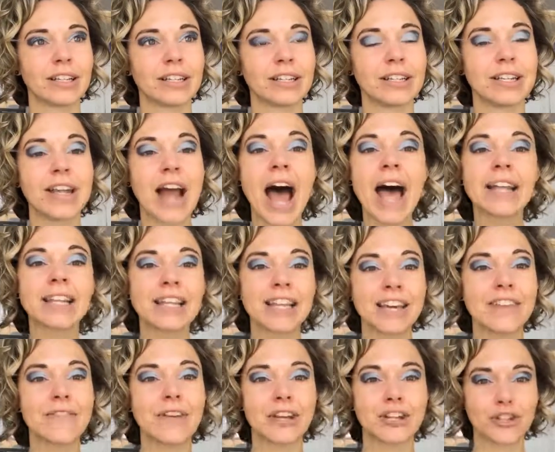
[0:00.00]
not
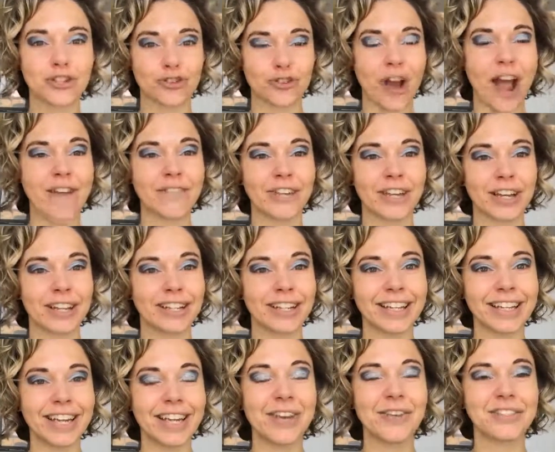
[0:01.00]
live
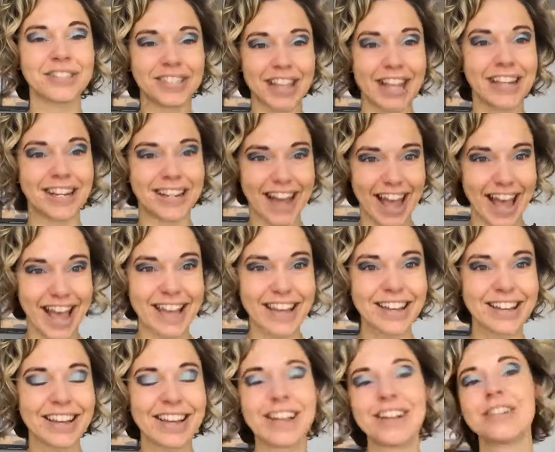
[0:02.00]
extravagantly day to day
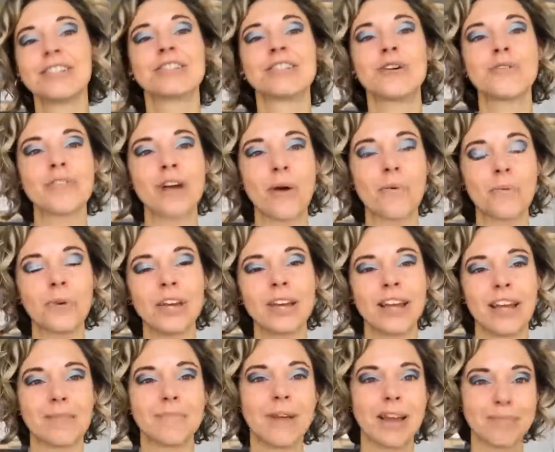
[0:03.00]
so that we
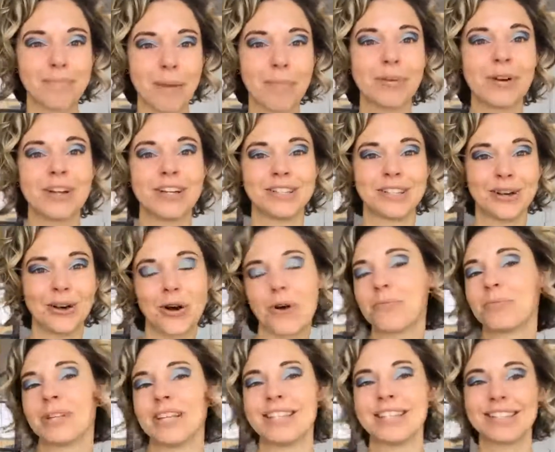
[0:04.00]
can make memories and go
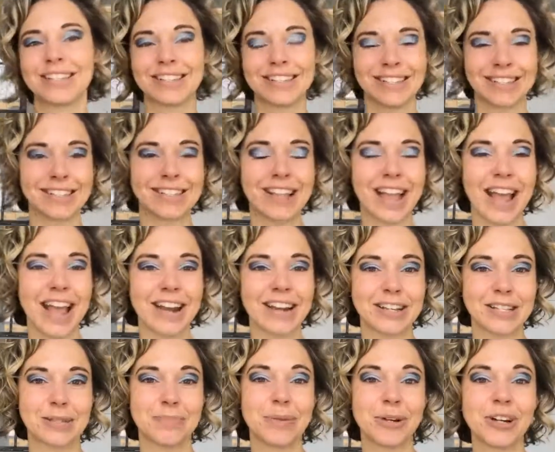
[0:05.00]
places and
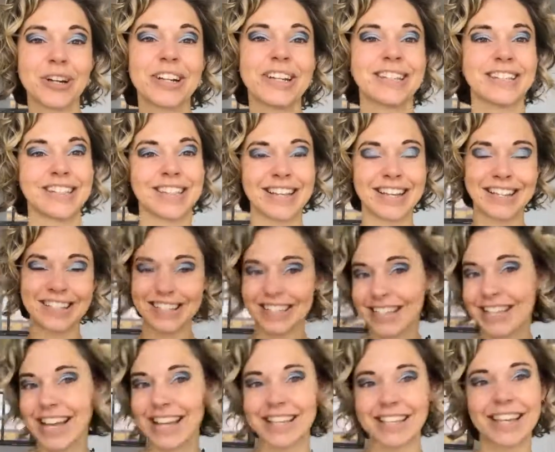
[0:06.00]
experience things and
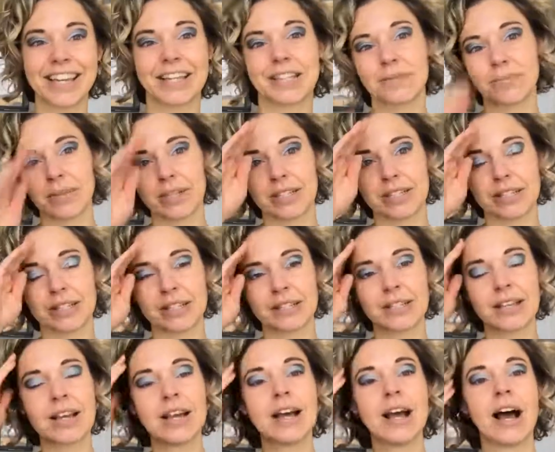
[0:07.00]
take the kids
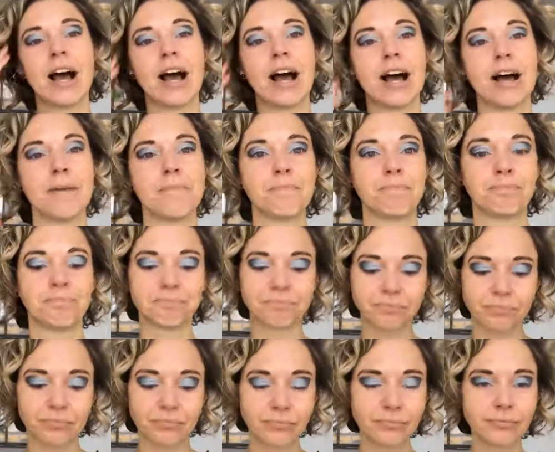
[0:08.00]
places
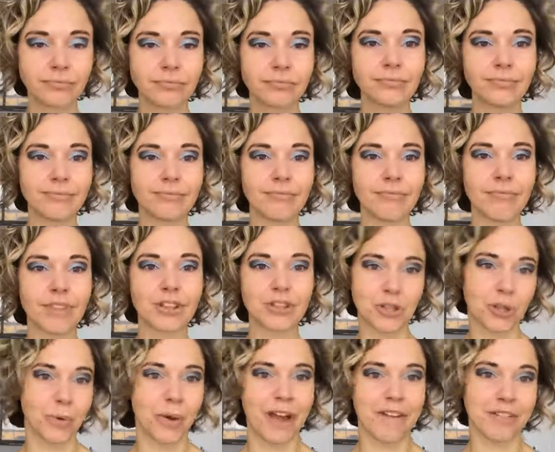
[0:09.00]

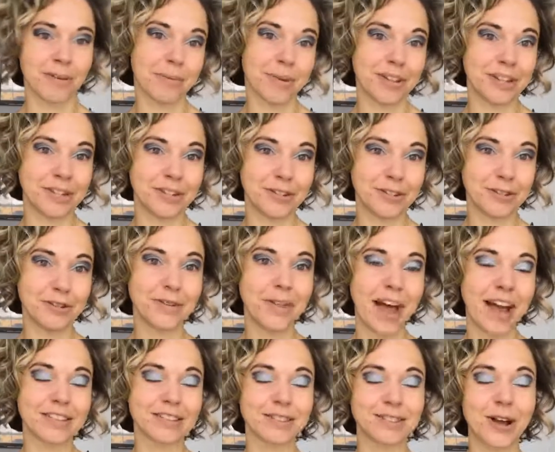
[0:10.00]
so that we have the ability to do
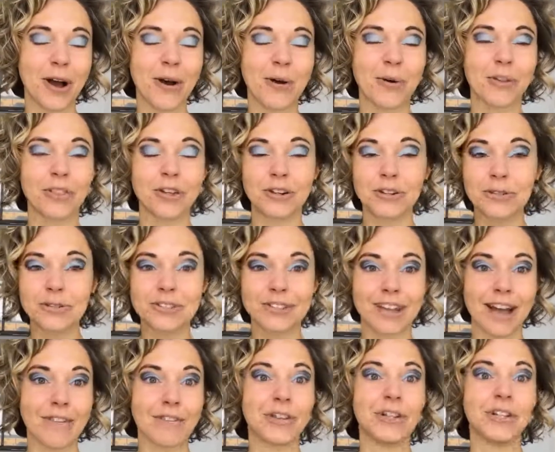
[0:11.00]
that. So the Newtons
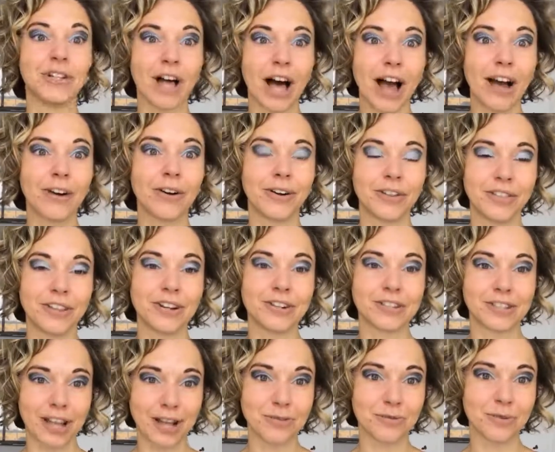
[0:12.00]
have a lot on their
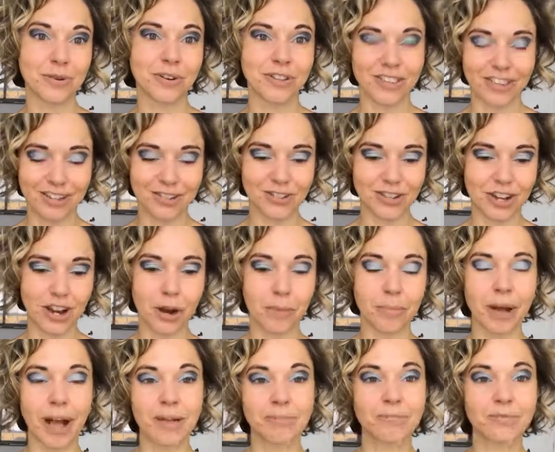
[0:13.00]
schedule this year,
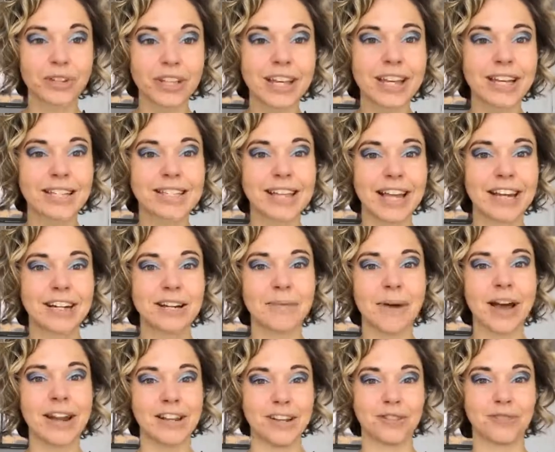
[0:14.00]
but I'm really excited
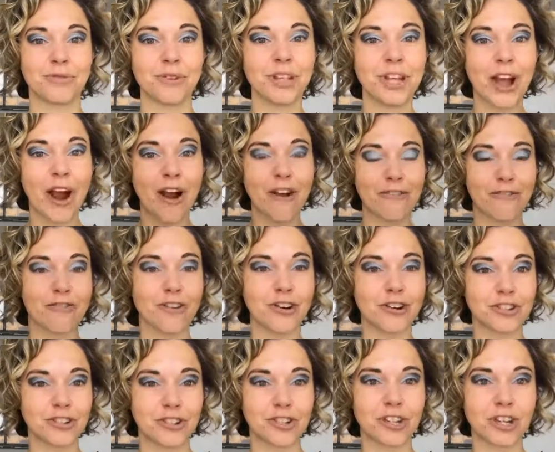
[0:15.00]
about it. It's really our
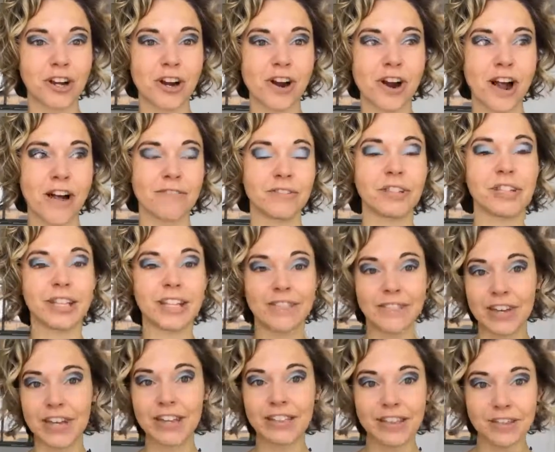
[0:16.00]
first year of
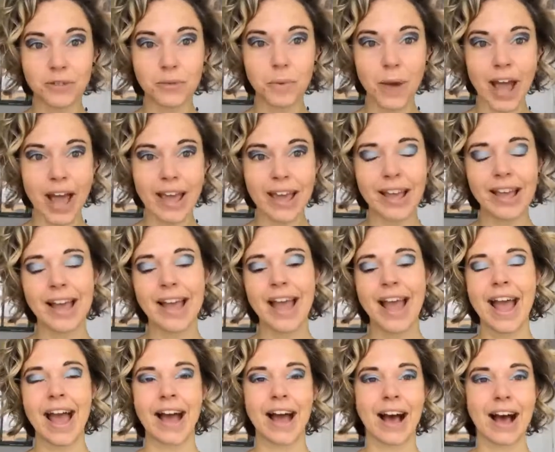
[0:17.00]
living this way.
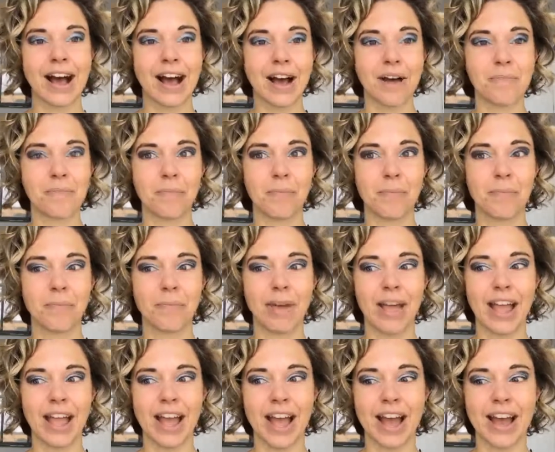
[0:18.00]

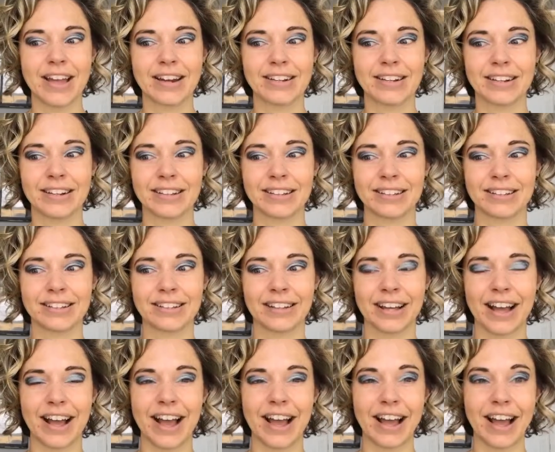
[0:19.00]
And
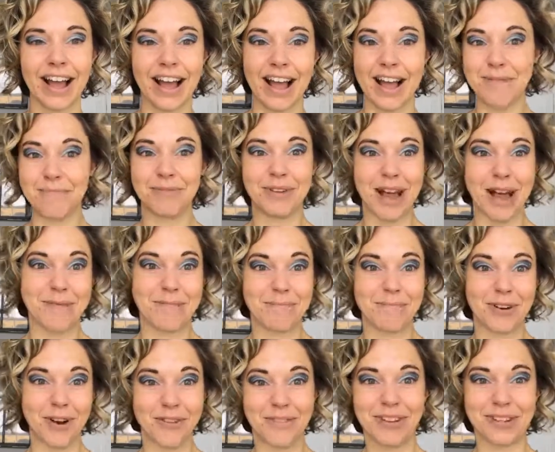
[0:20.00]
I'm
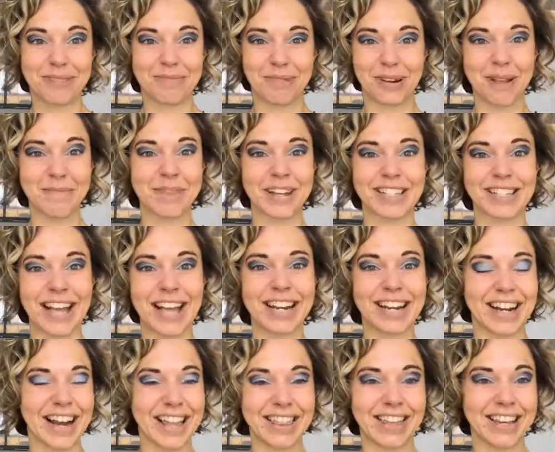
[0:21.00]
nervous, but I'm excited
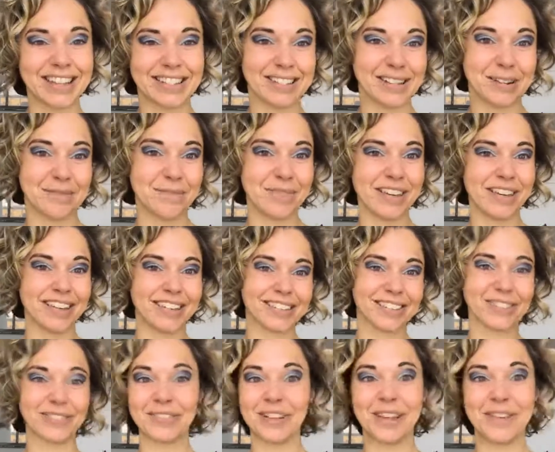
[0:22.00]
and I think it's going to be
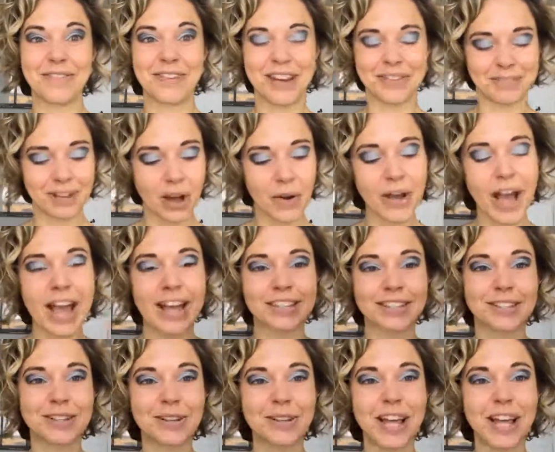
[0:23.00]
really fun. Okay, so